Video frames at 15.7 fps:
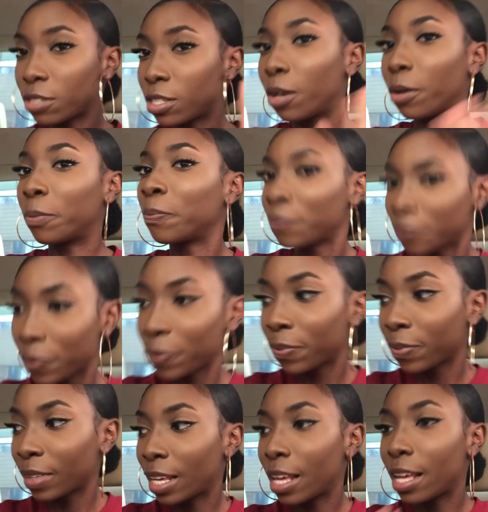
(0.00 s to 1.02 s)
so
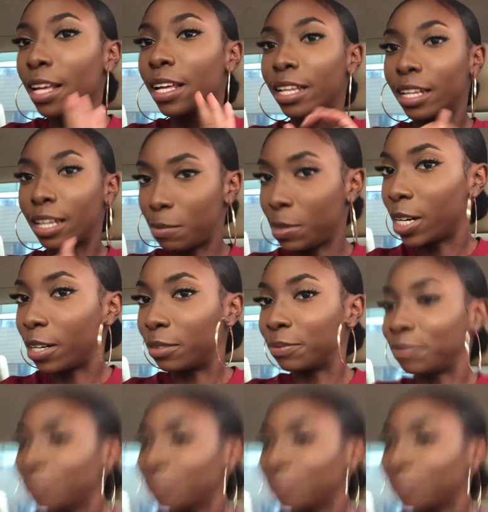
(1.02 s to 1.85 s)
let me go